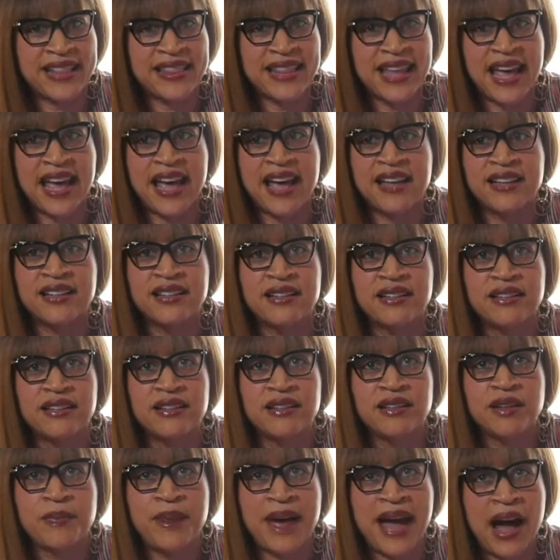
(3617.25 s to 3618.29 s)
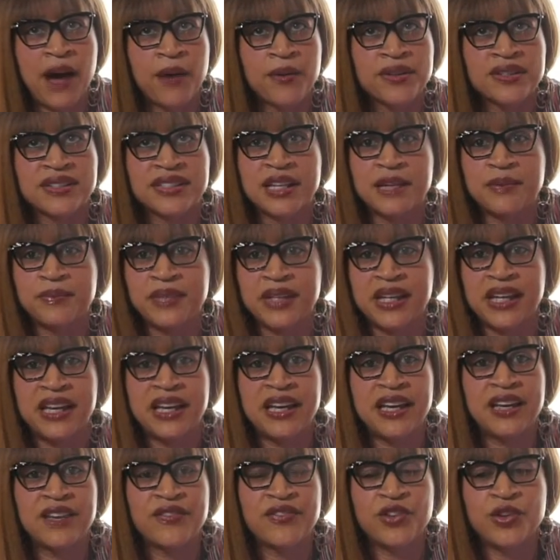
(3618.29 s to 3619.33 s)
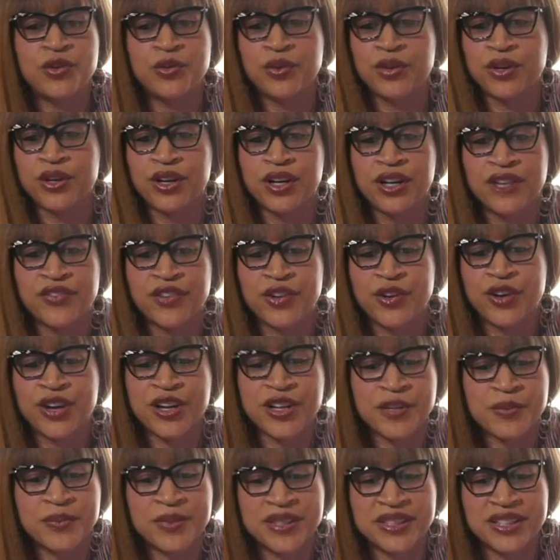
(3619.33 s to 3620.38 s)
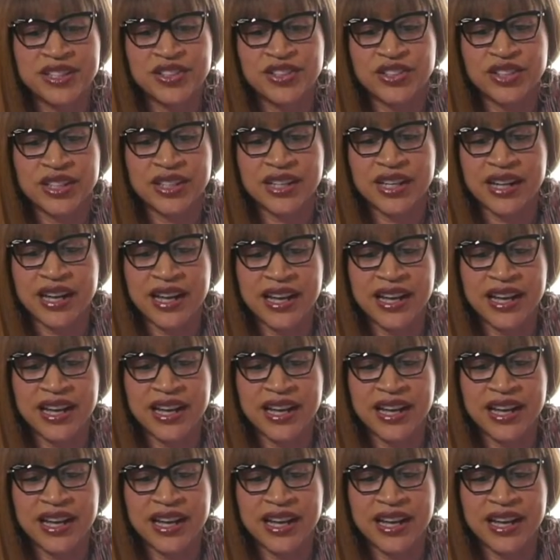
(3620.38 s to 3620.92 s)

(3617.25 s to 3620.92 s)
And that the powers that be, if you're in a position,